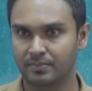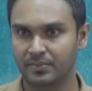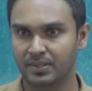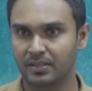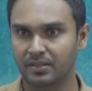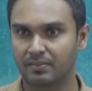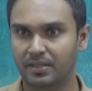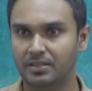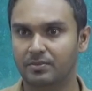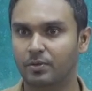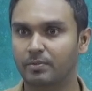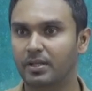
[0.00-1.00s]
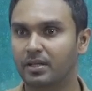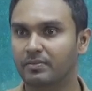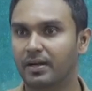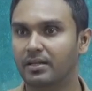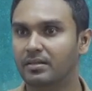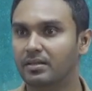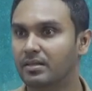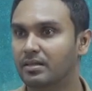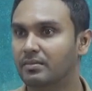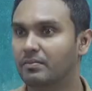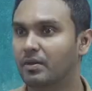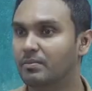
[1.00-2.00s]
What is the formula to find the
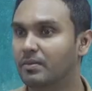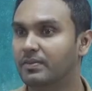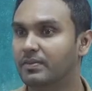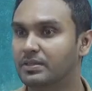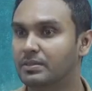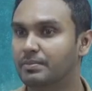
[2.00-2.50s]
volume of a sphere?